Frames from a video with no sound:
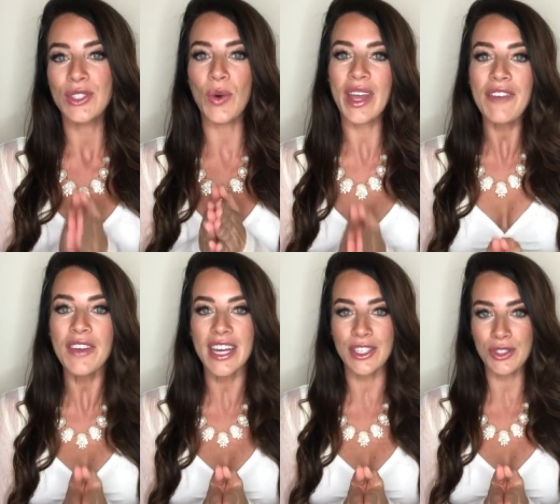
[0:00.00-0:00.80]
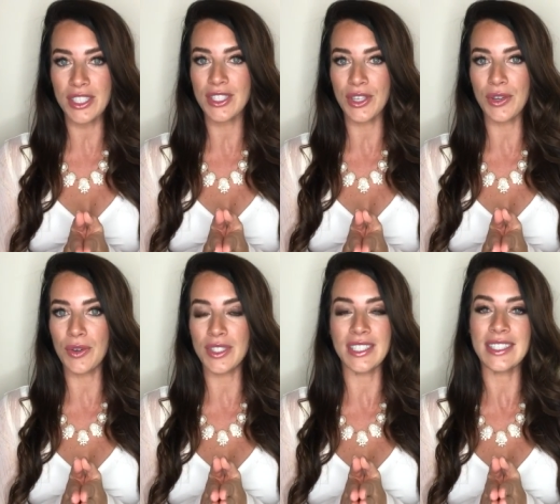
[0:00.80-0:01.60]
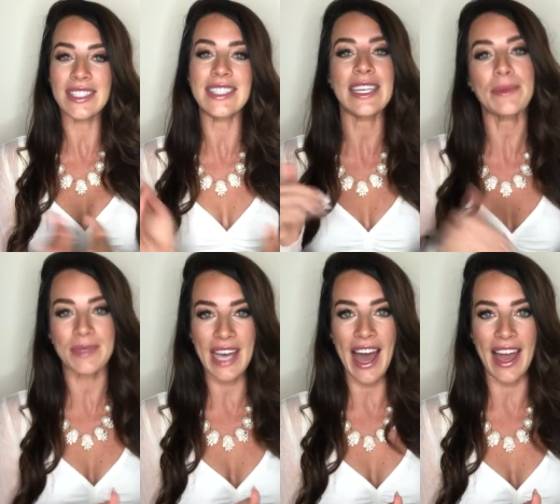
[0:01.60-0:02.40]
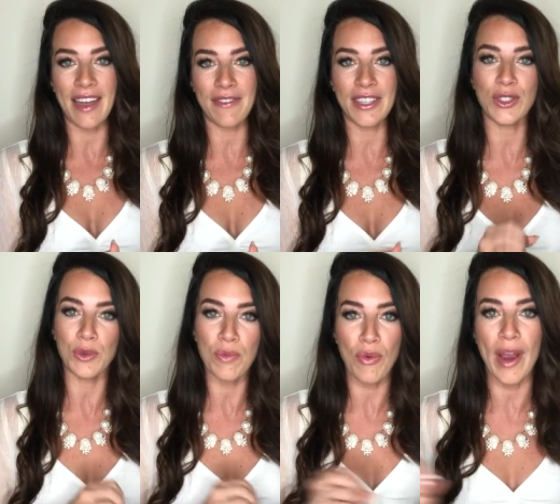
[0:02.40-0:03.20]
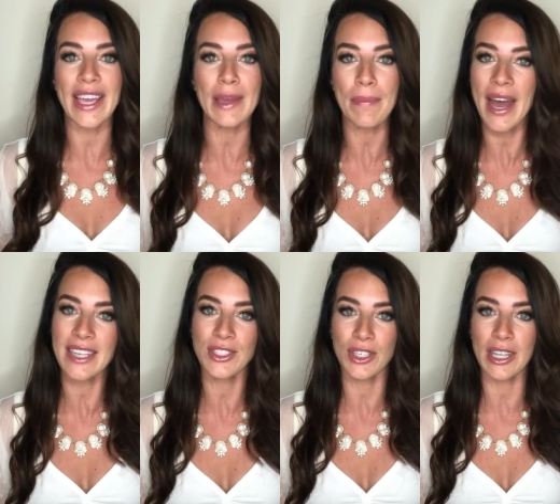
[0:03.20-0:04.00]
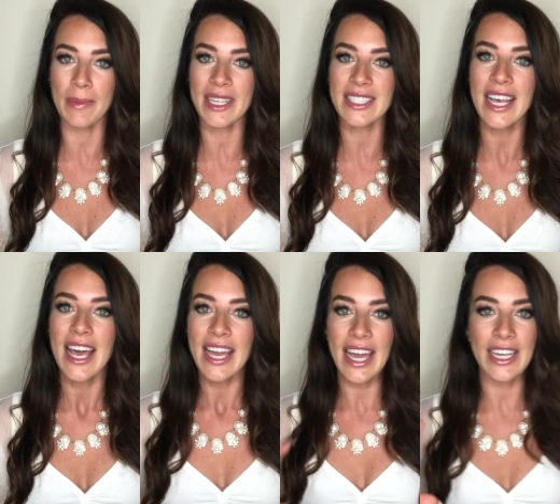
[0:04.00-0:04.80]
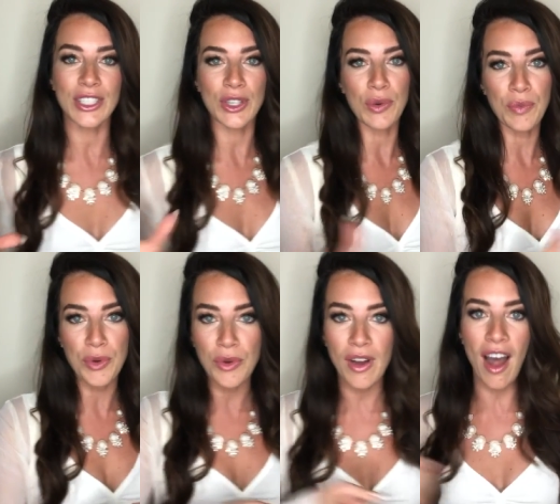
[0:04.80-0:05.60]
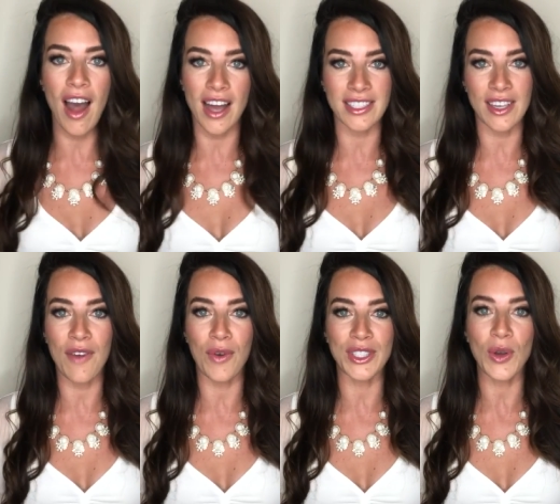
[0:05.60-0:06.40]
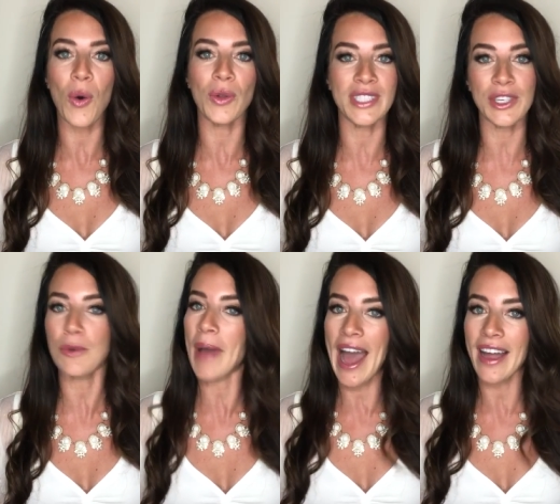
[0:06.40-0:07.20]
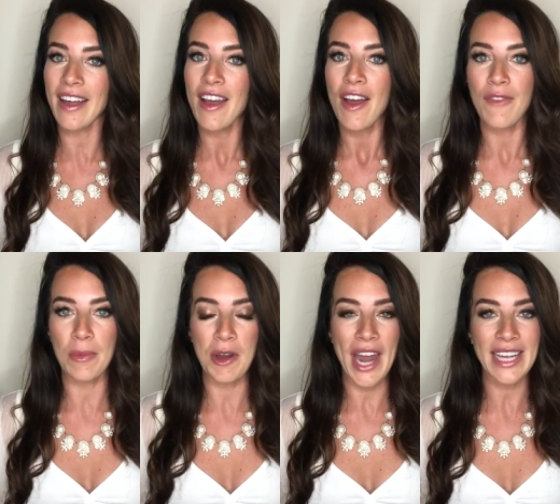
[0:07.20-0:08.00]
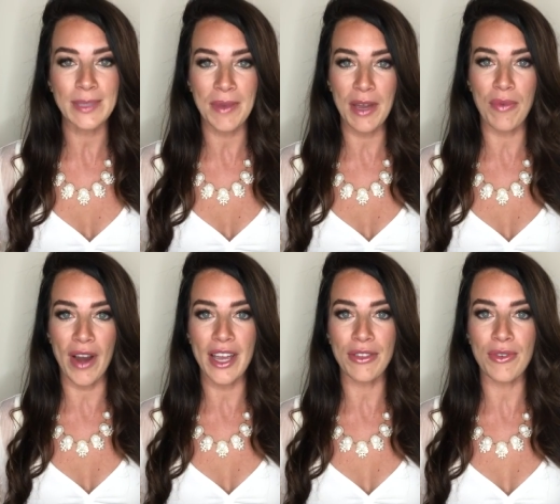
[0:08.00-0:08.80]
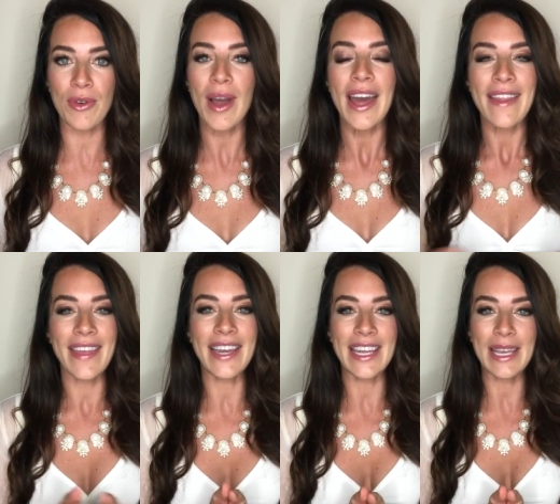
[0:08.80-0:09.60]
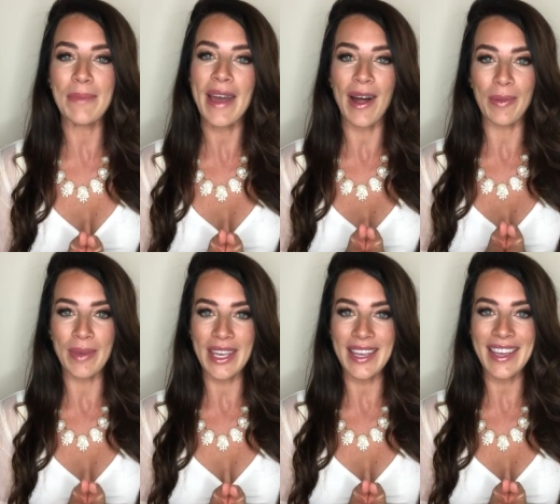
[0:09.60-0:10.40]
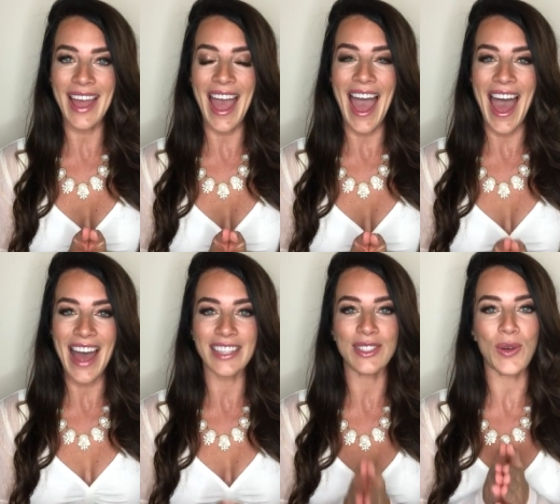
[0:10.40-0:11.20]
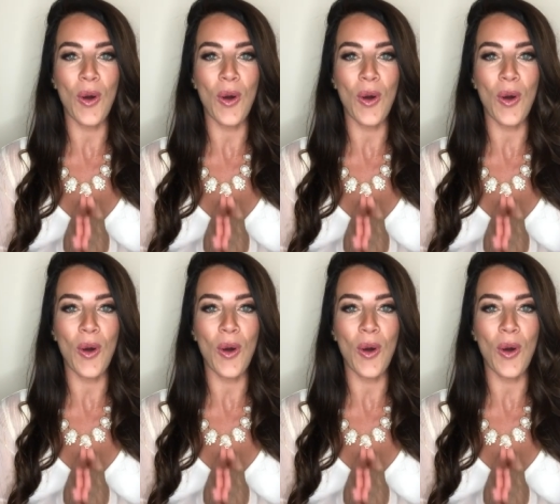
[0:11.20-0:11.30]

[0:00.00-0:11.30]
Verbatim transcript: So if it interests you to deep dive into breaking past your limits, getting to the root cause of what's holding you back from your next big breakthrough, then email me at